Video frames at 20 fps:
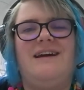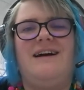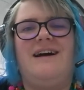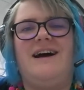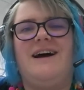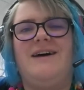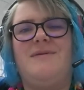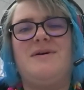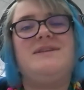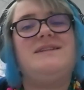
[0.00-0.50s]

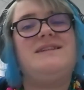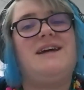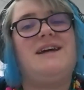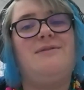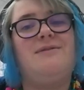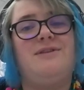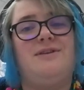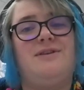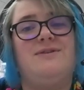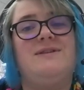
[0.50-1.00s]
I'll start
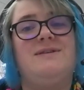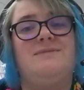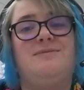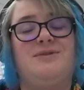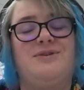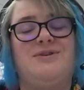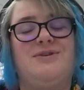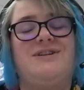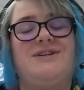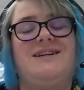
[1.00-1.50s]
with you,
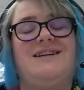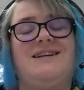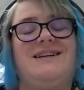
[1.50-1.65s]
Sabuj.